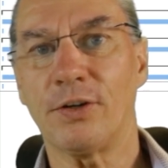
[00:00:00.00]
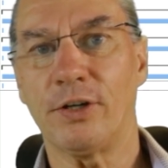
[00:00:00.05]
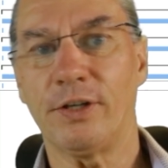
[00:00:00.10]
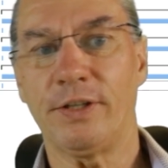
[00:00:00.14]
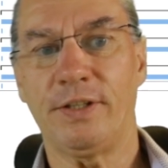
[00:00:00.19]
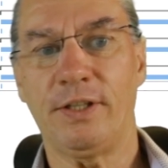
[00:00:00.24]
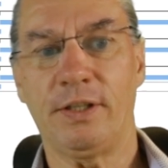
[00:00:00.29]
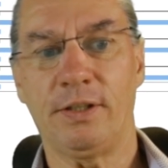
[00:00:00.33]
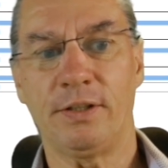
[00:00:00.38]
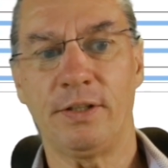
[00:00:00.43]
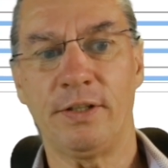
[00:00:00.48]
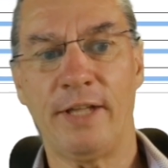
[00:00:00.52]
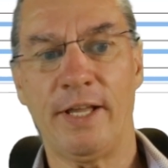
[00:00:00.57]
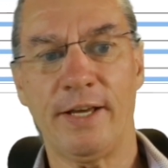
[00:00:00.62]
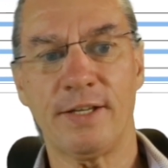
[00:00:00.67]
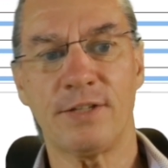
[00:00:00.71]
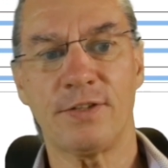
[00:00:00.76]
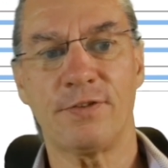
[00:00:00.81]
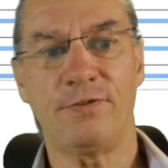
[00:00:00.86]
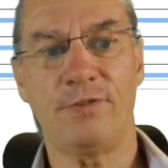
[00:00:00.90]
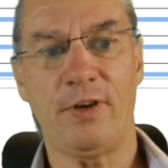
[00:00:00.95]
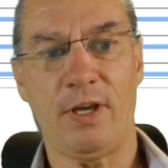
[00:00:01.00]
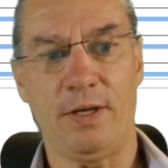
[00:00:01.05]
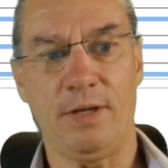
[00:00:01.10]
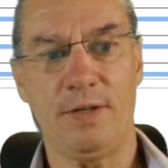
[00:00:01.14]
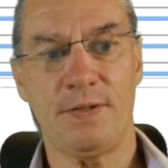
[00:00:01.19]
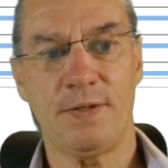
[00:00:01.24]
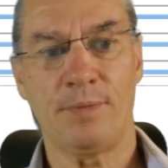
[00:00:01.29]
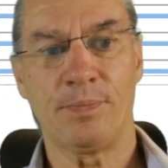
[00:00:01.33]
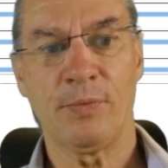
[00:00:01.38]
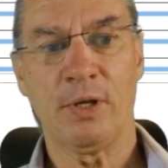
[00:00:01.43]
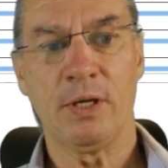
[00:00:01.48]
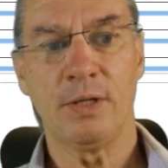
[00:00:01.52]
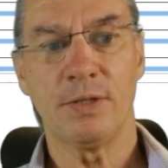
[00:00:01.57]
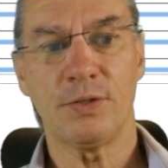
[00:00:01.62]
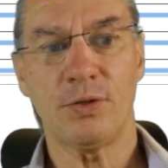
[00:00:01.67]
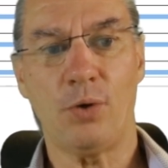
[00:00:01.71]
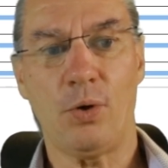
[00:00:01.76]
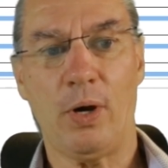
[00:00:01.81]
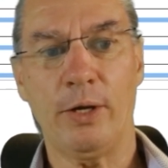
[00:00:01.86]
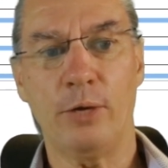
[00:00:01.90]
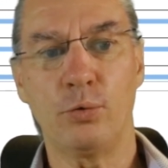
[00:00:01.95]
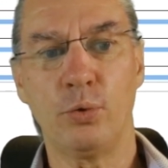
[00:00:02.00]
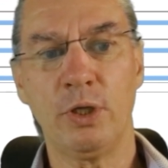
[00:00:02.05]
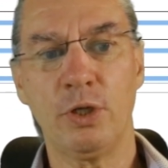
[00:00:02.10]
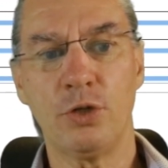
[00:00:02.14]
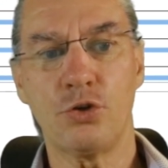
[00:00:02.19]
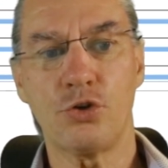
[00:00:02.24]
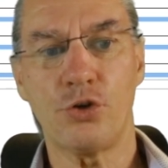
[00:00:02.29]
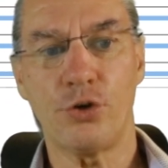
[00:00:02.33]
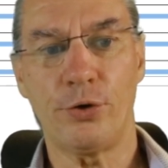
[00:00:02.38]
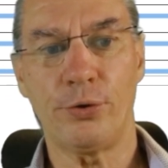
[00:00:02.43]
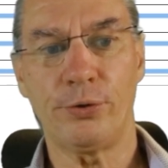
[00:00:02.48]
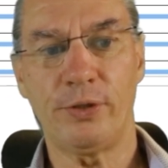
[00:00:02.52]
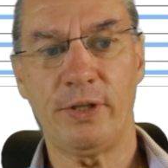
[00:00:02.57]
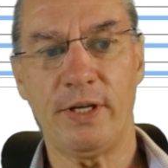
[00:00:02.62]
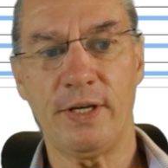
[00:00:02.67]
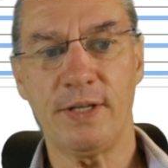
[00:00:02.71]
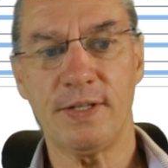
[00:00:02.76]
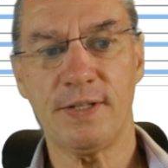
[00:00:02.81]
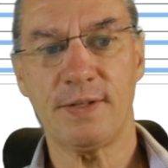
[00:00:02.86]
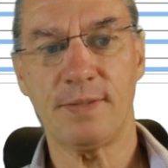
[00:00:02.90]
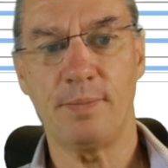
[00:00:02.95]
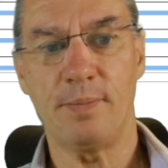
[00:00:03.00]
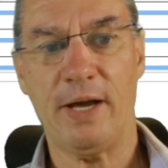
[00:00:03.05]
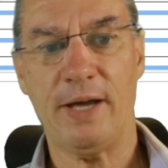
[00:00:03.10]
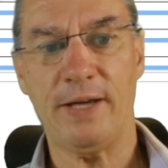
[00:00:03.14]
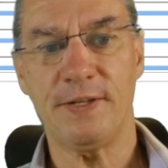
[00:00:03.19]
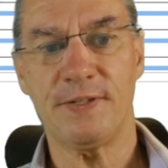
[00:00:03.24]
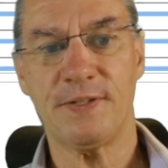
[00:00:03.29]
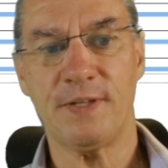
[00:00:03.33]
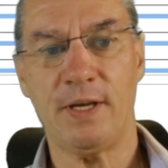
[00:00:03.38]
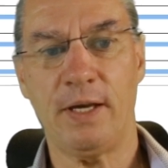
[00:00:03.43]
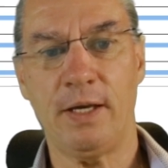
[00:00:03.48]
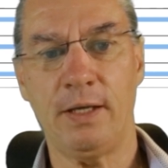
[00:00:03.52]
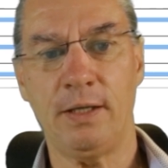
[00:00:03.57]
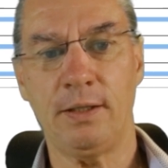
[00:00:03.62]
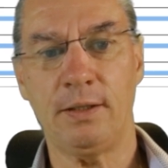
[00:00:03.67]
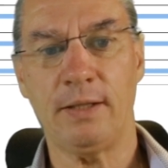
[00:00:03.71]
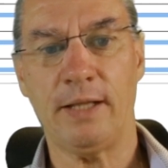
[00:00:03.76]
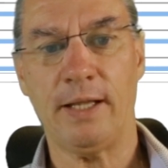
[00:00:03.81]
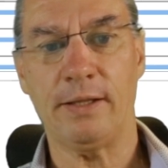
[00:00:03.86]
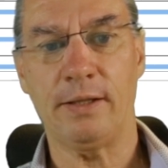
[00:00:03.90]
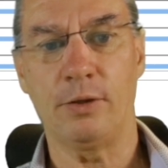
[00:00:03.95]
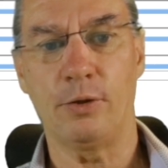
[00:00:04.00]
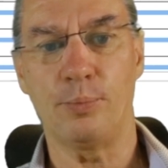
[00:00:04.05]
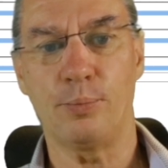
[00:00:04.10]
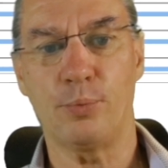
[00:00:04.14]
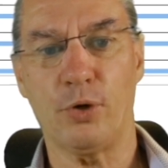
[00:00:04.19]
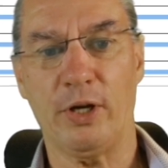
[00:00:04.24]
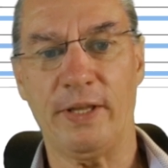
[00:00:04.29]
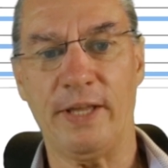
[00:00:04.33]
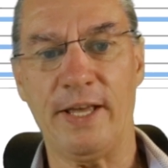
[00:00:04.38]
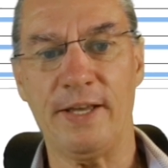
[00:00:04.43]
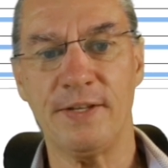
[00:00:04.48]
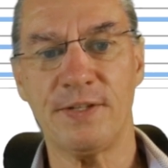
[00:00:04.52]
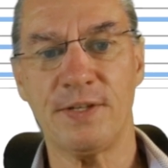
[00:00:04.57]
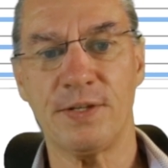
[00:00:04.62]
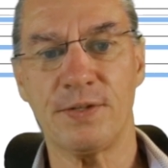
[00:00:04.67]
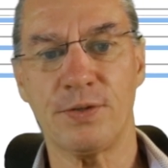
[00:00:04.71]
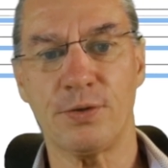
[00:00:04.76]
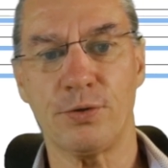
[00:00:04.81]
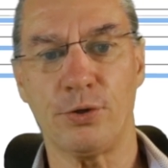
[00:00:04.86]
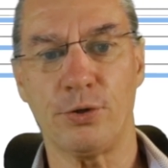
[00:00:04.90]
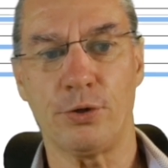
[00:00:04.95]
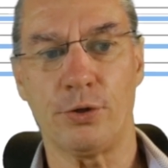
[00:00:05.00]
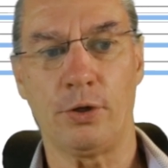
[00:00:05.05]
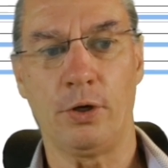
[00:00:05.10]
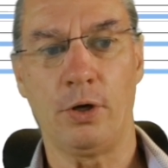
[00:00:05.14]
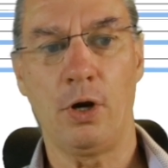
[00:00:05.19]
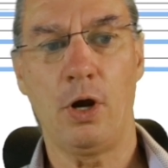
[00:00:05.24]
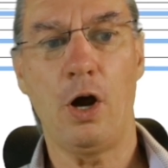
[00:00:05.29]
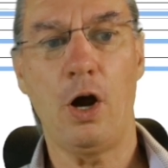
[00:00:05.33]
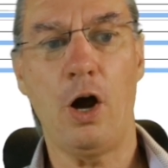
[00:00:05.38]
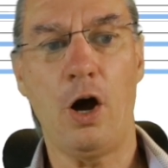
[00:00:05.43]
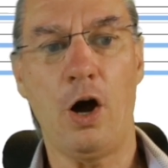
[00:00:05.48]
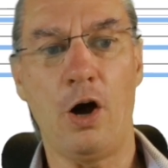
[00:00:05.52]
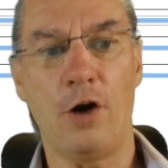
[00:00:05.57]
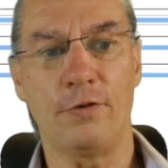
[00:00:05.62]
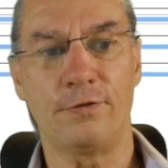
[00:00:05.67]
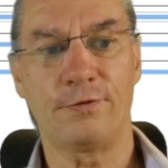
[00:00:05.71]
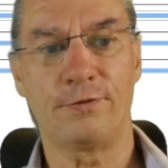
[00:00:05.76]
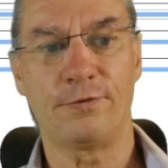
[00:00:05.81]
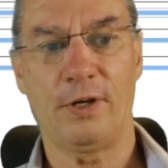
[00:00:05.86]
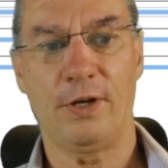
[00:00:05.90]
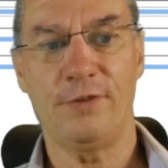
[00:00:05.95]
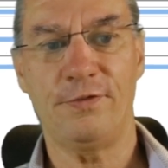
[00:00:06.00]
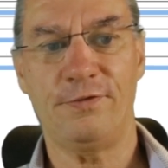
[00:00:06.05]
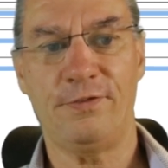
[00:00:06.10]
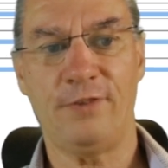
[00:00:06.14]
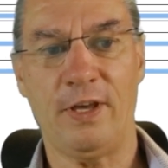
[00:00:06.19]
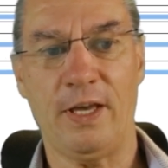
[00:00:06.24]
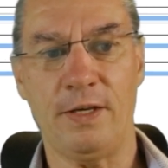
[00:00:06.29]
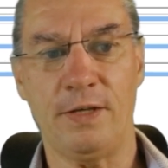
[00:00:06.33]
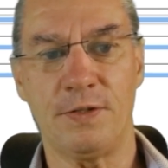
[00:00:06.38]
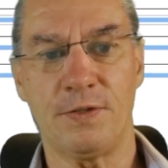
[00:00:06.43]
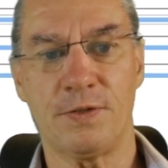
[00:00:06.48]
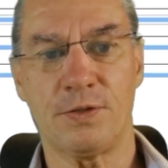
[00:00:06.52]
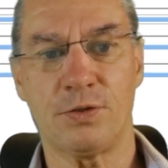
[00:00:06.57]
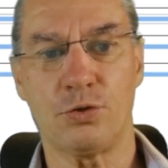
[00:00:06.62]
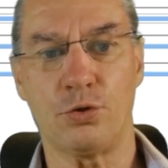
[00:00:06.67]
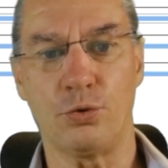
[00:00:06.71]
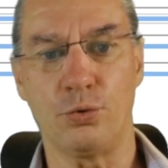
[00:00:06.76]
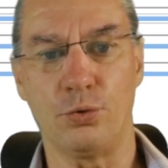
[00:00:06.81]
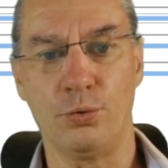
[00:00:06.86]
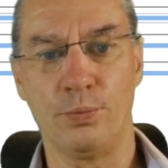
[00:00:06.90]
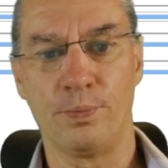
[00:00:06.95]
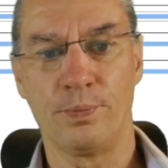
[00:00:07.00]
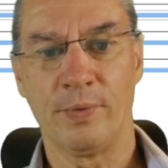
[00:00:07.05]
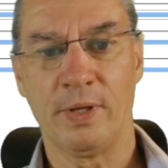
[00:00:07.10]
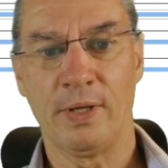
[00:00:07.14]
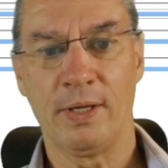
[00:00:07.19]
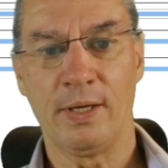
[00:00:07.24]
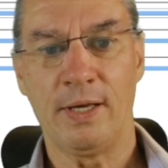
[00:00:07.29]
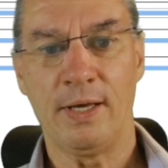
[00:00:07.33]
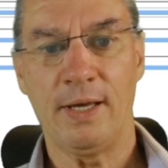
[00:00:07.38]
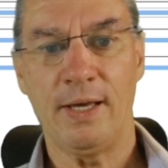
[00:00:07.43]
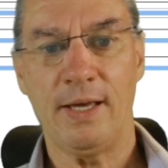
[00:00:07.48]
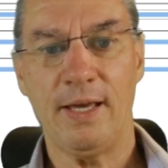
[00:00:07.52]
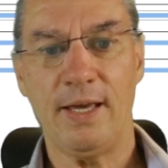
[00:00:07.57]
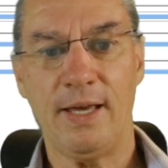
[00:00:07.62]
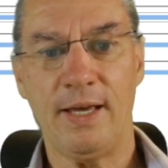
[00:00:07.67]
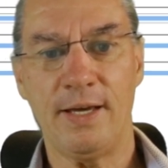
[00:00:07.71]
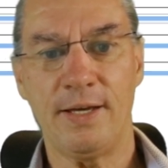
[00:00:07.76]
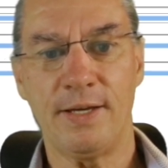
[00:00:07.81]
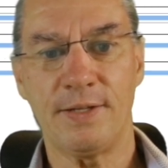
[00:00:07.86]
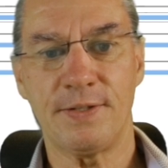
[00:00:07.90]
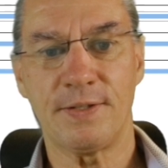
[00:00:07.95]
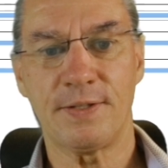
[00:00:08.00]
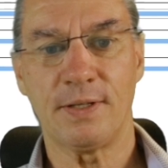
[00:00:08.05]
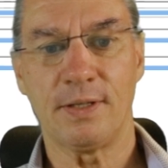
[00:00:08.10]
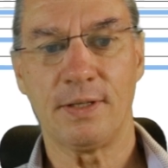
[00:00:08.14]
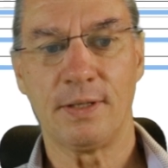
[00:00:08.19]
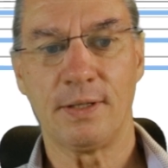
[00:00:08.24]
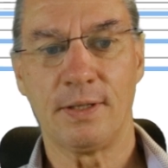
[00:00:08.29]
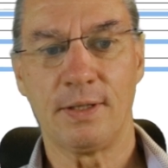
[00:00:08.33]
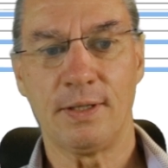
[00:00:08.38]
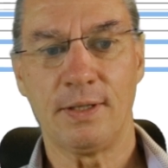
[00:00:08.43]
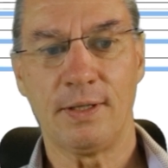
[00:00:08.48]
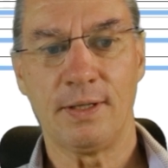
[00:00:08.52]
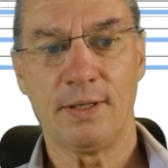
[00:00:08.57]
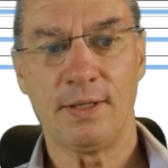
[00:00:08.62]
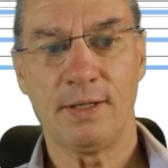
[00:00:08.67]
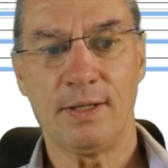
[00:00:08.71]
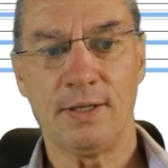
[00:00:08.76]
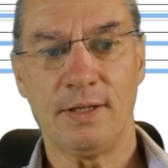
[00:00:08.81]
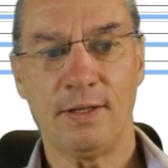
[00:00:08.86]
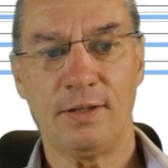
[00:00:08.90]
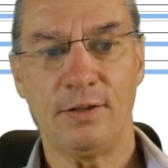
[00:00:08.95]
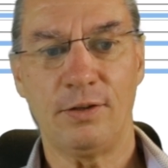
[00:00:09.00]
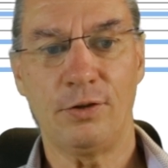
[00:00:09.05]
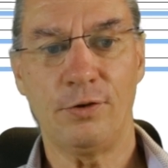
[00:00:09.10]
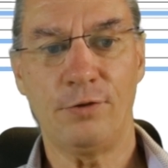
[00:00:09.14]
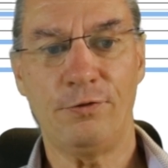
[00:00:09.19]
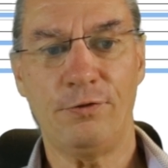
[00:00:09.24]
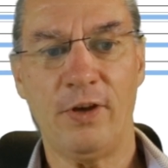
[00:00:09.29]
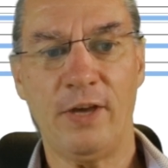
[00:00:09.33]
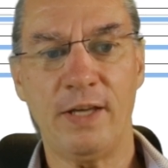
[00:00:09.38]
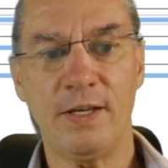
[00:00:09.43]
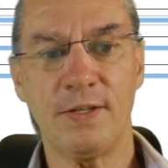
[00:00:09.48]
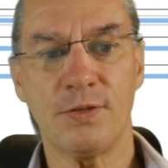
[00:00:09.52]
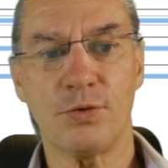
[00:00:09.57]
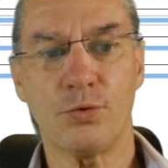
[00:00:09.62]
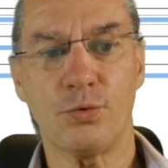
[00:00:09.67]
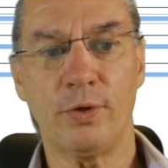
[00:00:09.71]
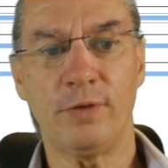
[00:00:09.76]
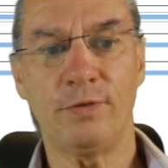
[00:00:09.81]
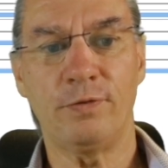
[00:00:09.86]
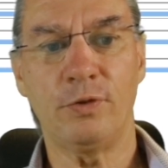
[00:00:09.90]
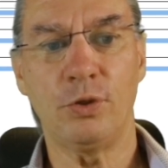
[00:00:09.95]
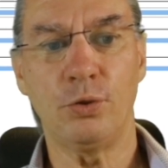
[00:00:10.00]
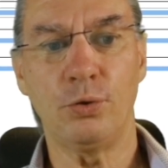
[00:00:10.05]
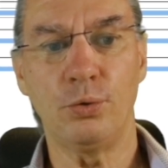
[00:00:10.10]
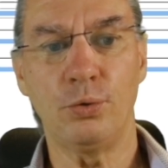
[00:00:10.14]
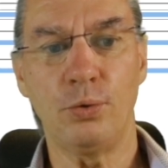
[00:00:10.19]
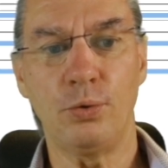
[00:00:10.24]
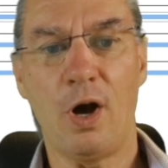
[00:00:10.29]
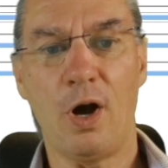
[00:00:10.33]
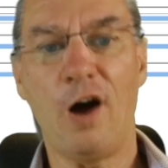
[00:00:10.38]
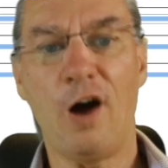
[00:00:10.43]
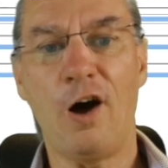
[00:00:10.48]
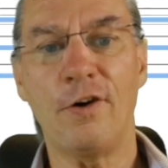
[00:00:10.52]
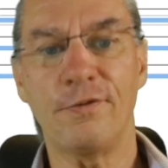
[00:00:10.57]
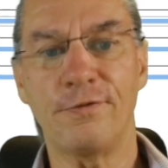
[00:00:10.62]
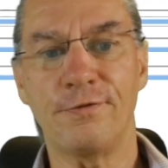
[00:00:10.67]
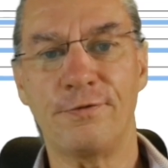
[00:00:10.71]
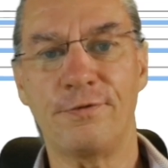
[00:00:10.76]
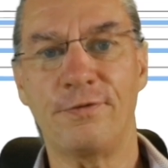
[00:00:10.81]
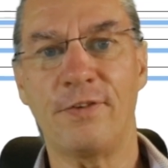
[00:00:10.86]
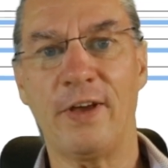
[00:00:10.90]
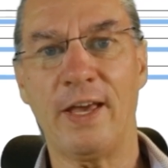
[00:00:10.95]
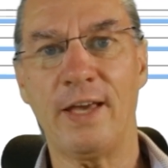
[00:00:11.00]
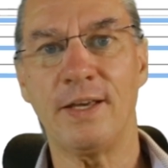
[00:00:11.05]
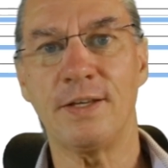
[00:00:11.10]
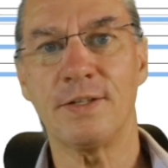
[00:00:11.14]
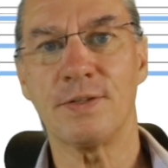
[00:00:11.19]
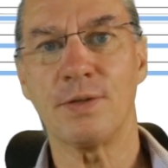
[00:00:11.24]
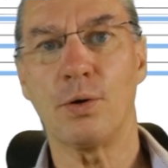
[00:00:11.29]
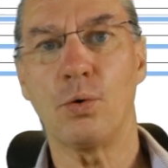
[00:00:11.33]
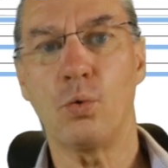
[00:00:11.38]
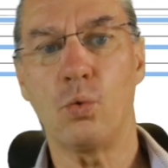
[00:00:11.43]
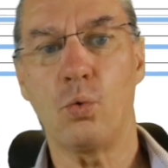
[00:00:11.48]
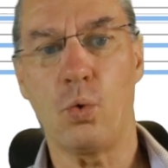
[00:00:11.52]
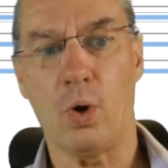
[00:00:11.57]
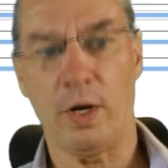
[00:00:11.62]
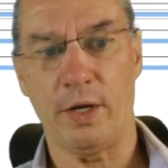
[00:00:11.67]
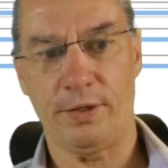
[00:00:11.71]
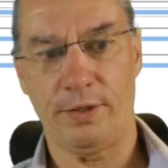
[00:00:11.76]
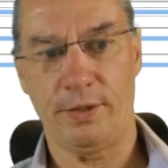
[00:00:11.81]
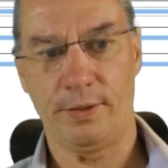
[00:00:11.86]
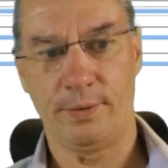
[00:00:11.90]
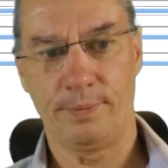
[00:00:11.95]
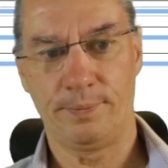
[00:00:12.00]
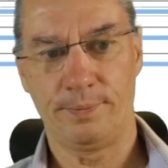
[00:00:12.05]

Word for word: starting the next phase. I will show this by saying that the predecessor of phase 2 is the phase review of phase 1.